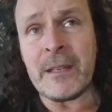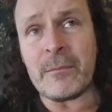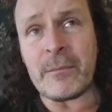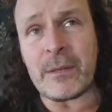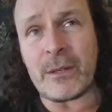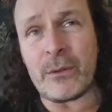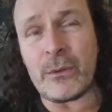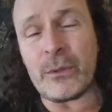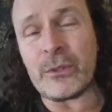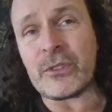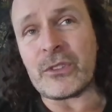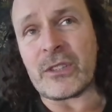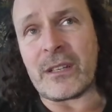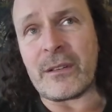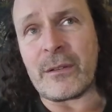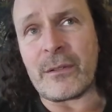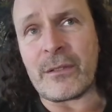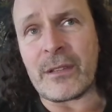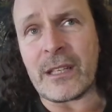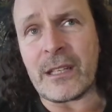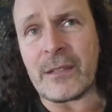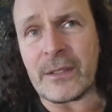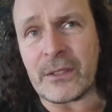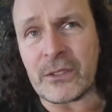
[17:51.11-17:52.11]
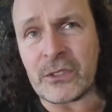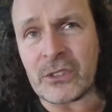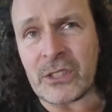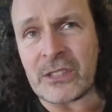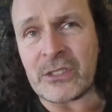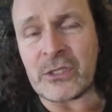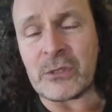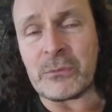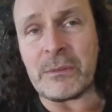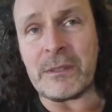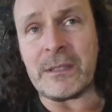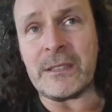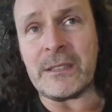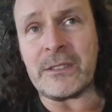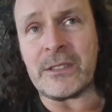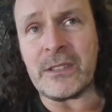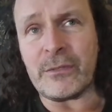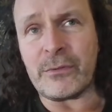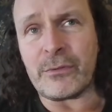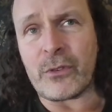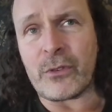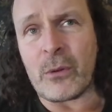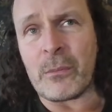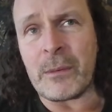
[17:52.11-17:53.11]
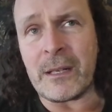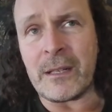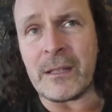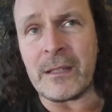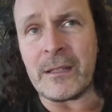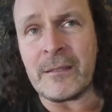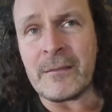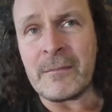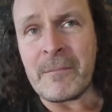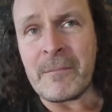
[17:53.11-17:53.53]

but also think of accessibility from a